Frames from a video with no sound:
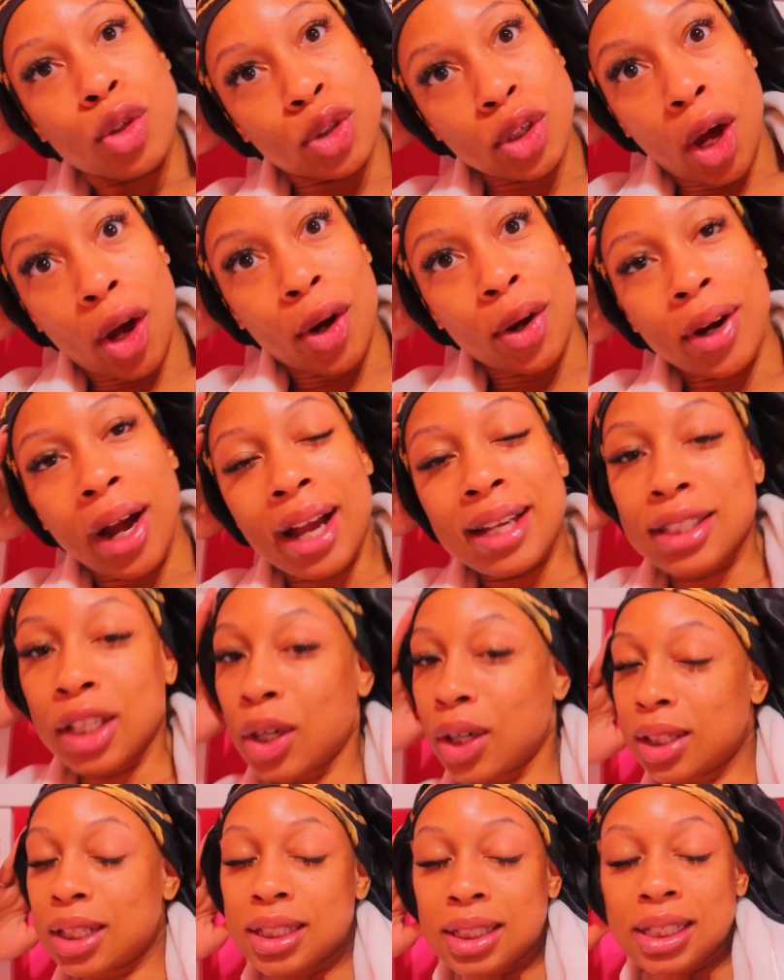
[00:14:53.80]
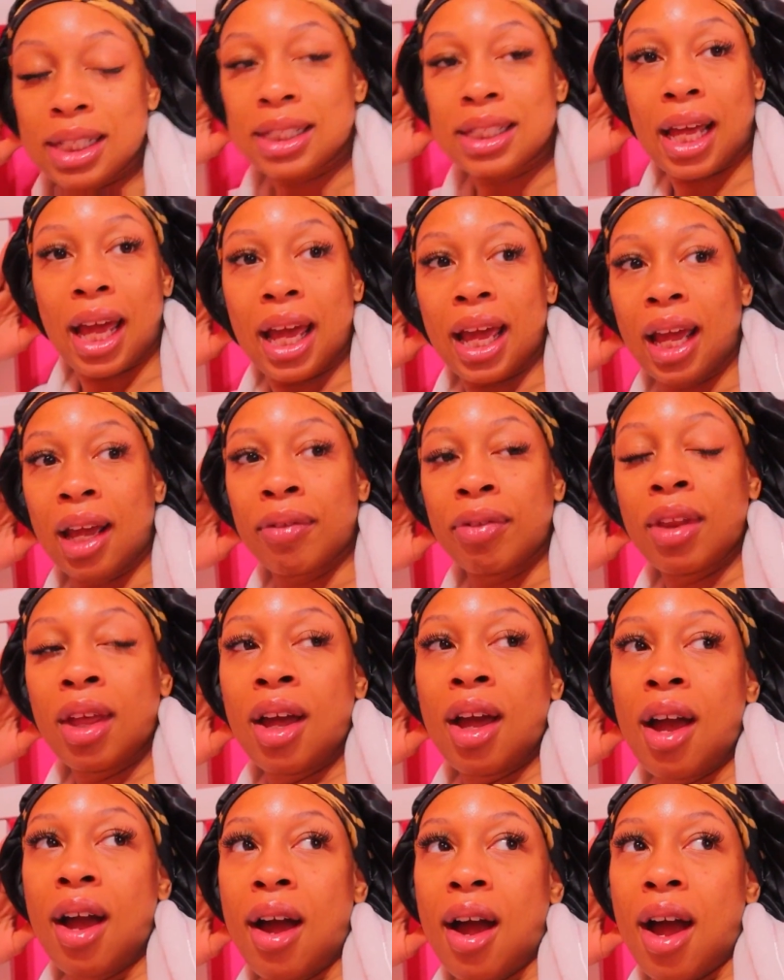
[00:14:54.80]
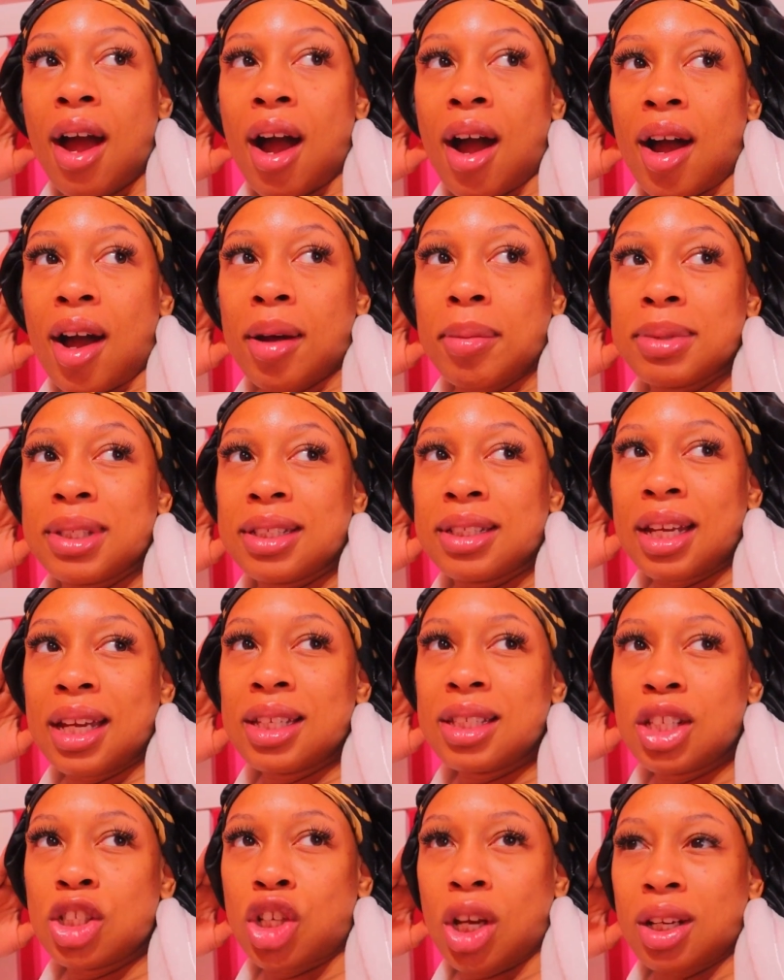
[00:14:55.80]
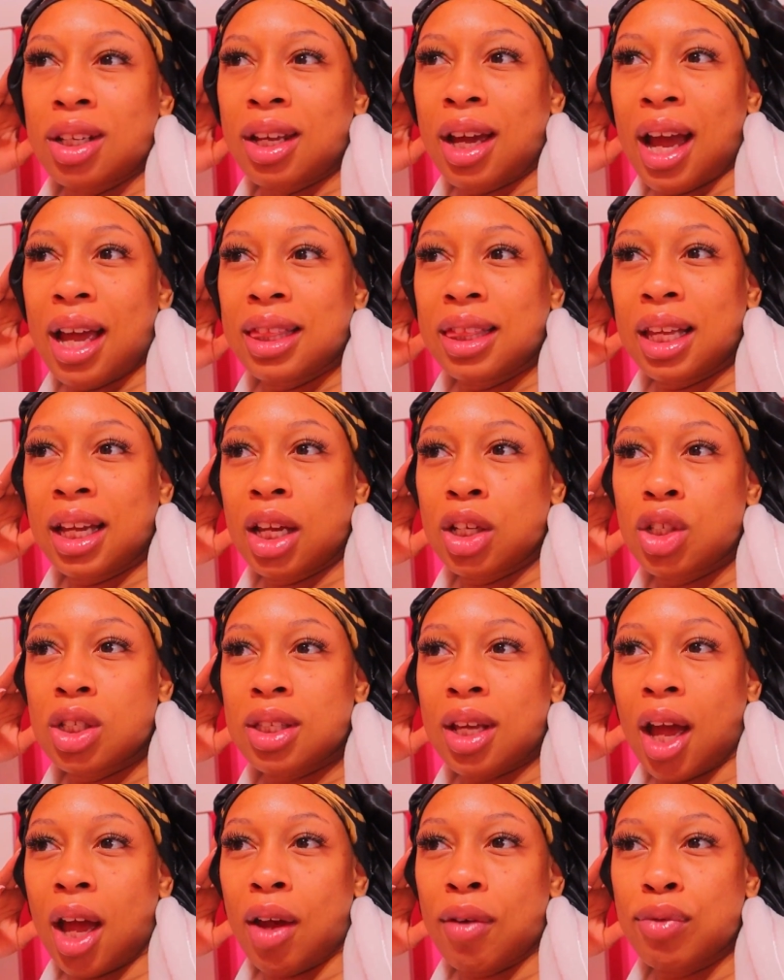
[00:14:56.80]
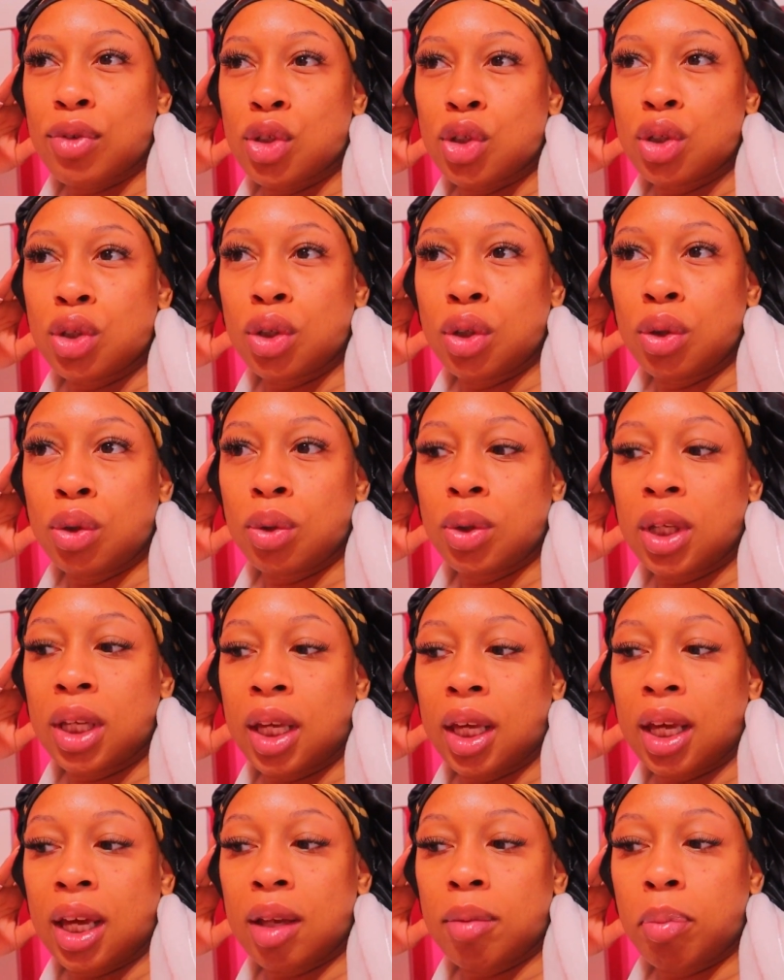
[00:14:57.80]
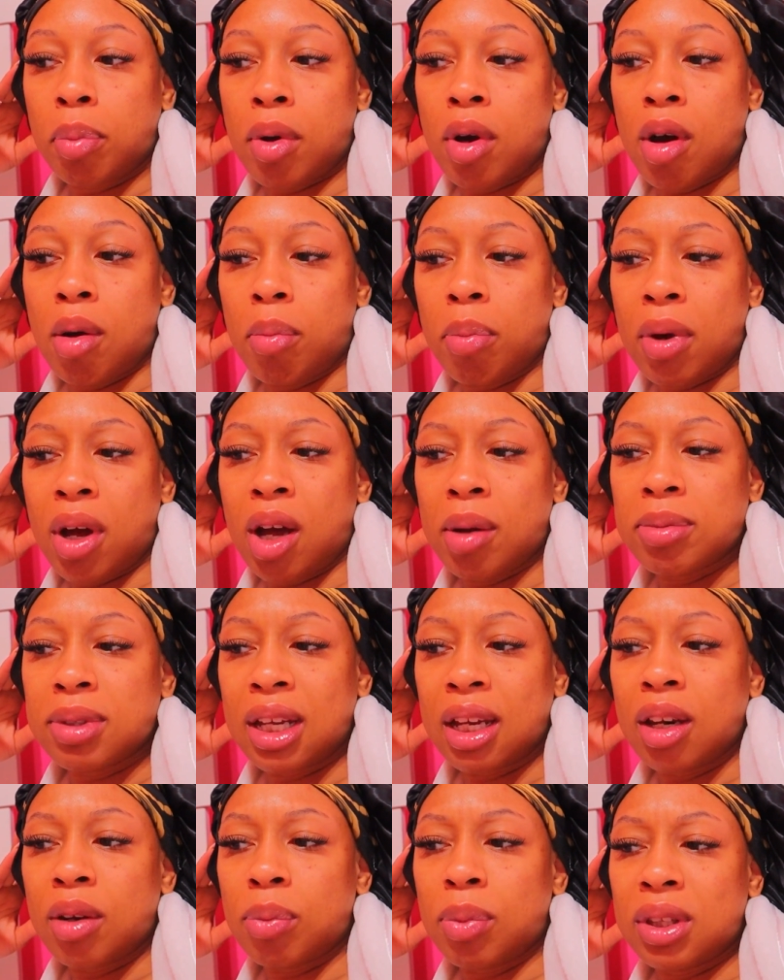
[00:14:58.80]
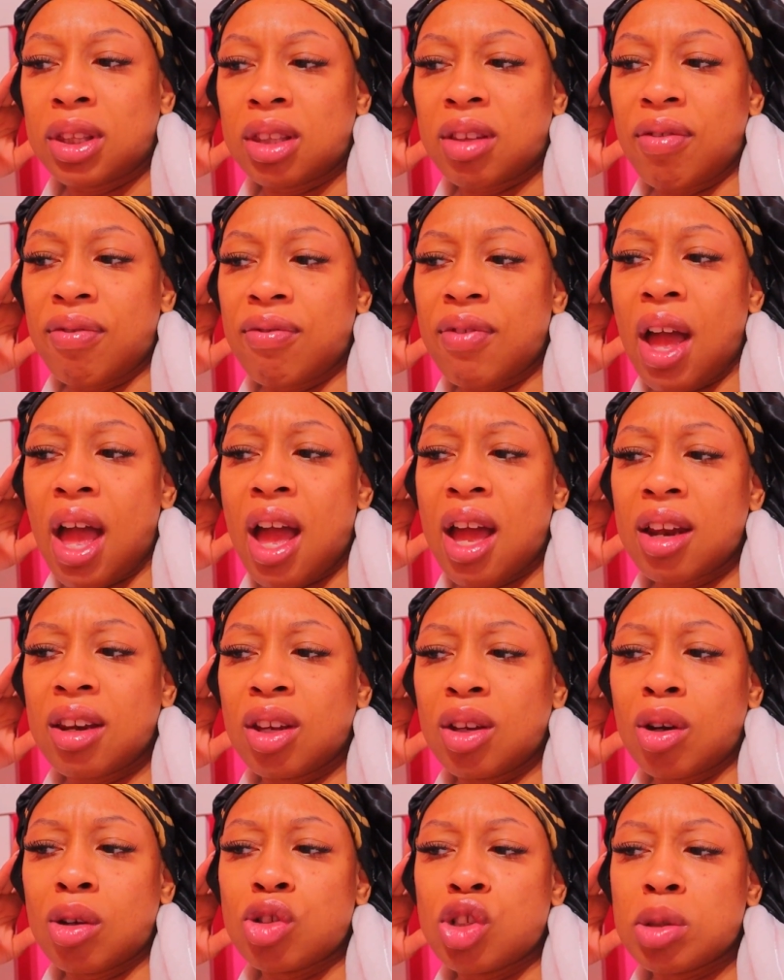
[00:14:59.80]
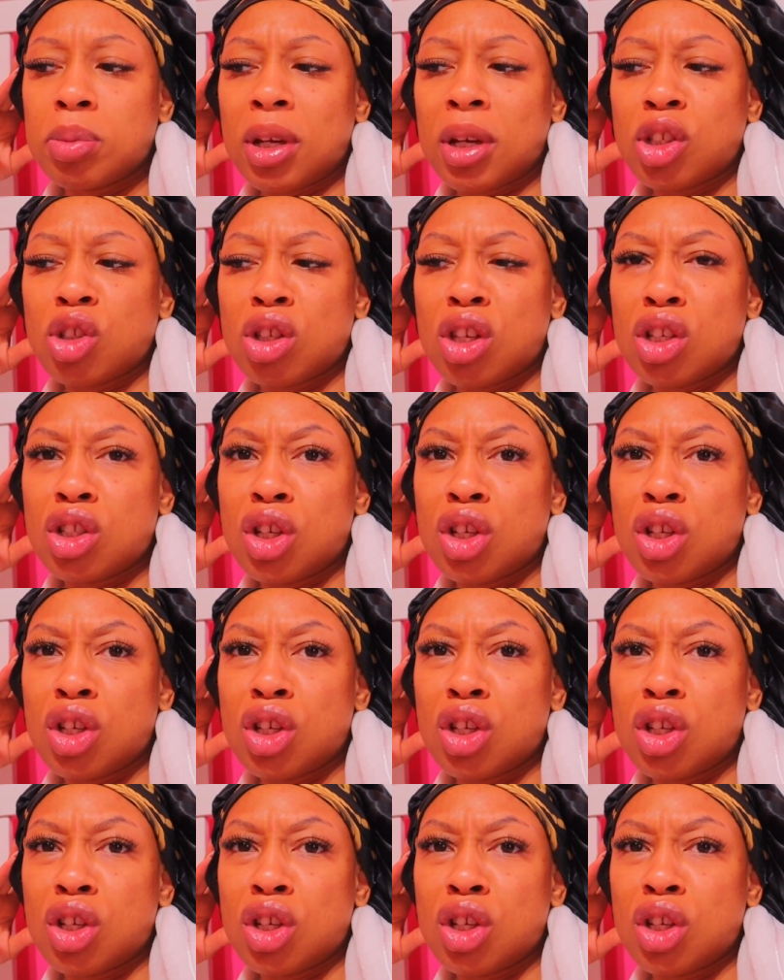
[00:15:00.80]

So I say all this to say, today's agenda, I think I just have to get Pump updated with the vet, you know, just make sure